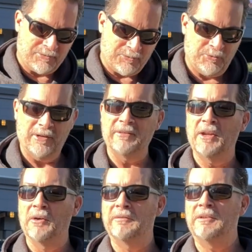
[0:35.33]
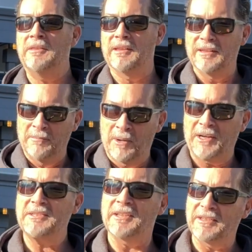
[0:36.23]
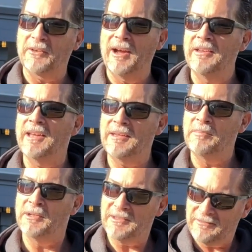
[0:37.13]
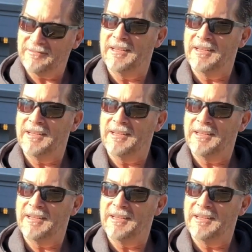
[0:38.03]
driven over the little marks on the ground I had put.